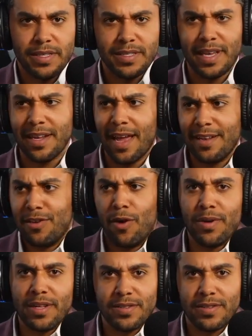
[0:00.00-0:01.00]
Just at
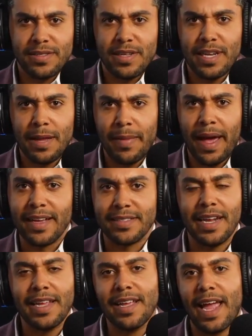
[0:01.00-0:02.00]
donuts on Sunday
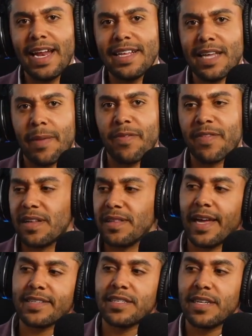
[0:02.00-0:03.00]
Mass, any type of
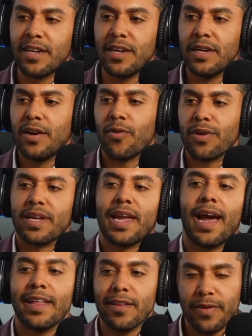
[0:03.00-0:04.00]
collection or
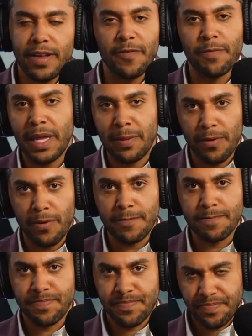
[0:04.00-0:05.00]
gathering of
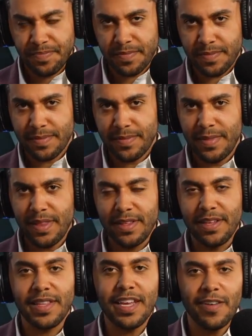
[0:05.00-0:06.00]
people,
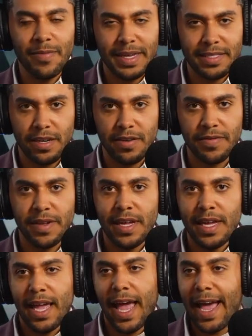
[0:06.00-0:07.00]
to think of myself
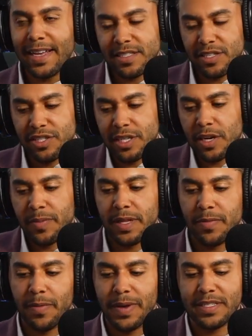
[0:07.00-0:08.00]
as this gentleman,
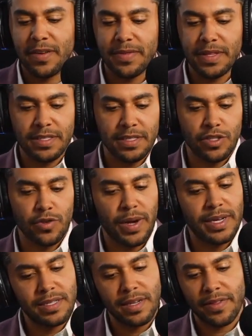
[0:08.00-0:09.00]
to put myself in this
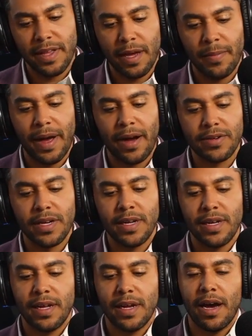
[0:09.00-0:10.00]
situation, to think about
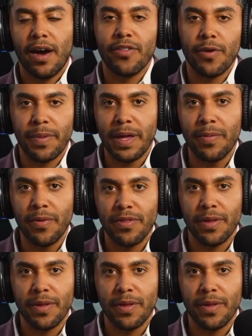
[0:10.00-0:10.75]
other people.